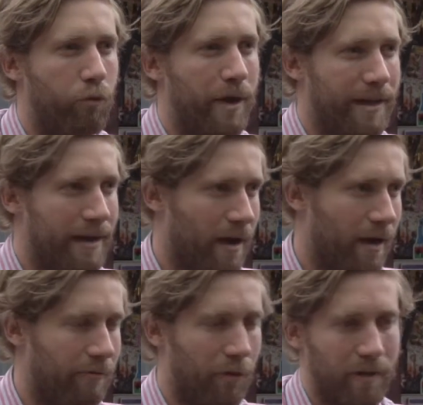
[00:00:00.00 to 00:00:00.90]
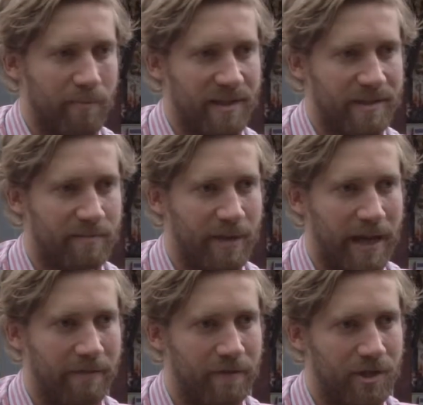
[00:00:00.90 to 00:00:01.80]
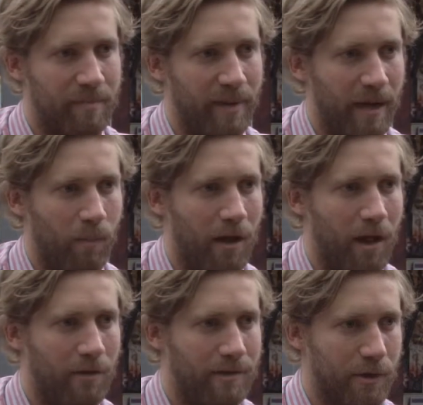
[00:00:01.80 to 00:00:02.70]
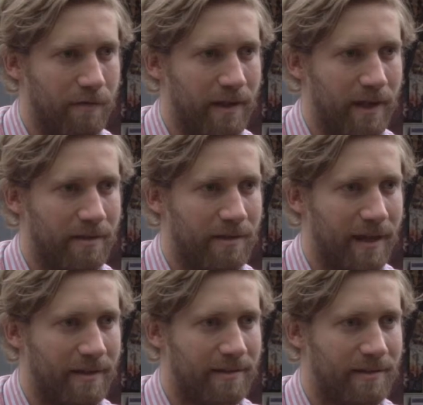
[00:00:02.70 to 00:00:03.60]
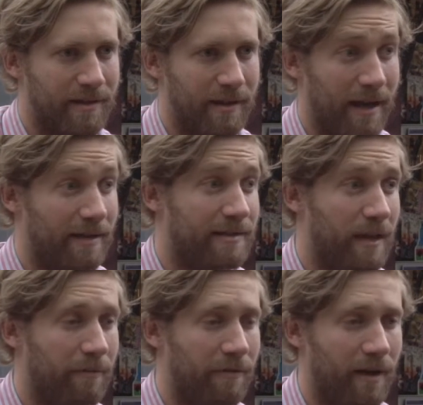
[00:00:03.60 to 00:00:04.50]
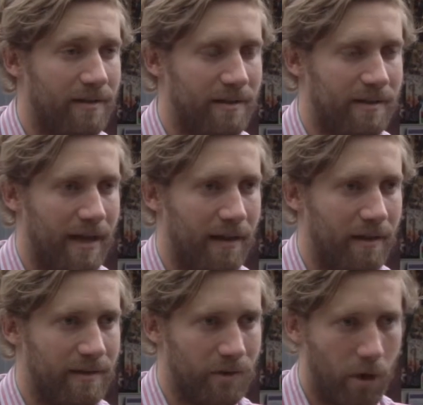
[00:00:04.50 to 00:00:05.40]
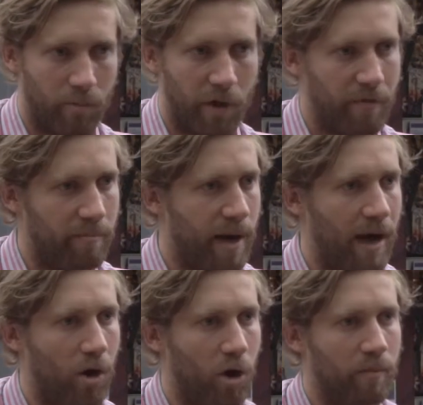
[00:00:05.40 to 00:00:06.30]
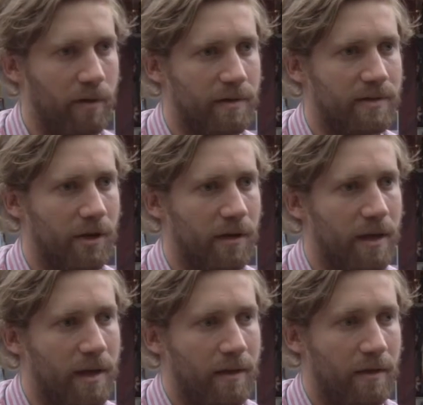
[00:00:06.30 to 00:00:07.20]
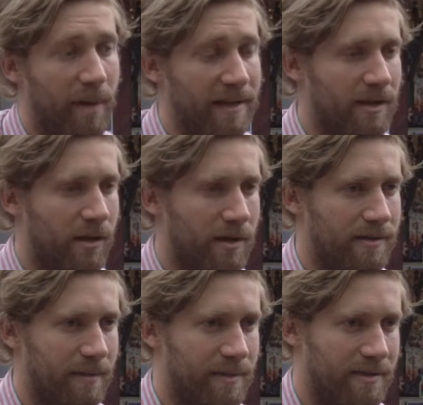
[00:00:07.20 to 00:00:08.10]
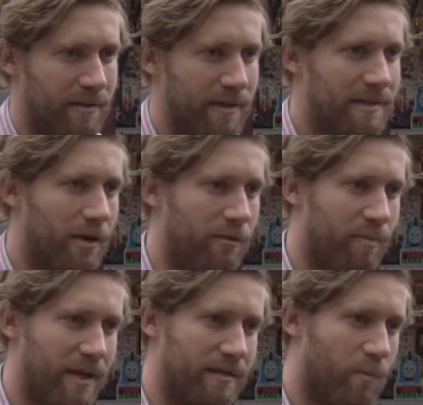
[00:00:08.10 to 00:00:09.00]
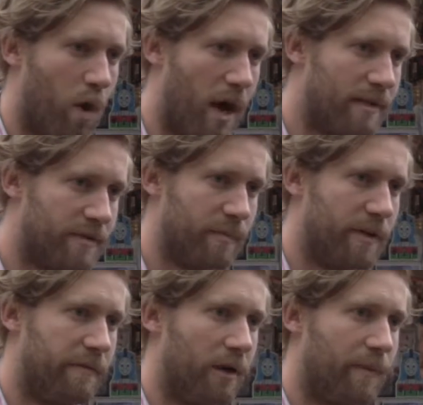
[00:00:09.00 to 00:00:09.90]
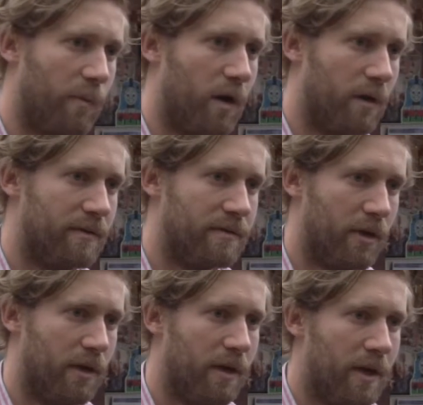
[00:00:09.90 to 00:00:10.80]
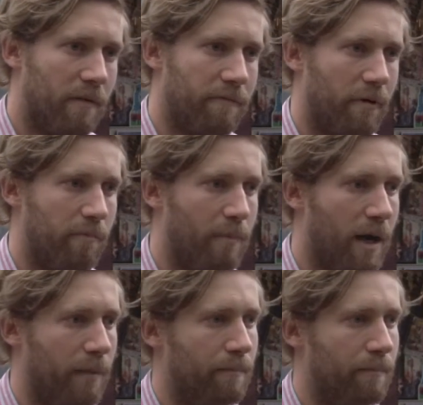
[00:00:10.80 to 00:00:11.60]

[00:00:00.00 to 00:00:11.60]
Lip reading: really kind of wrote a business plan for Shebeen while I was over there. So that's the next step for us, is getting this non-profit bar open. So the basic concept is that we sell beers and wines from the developing world. So from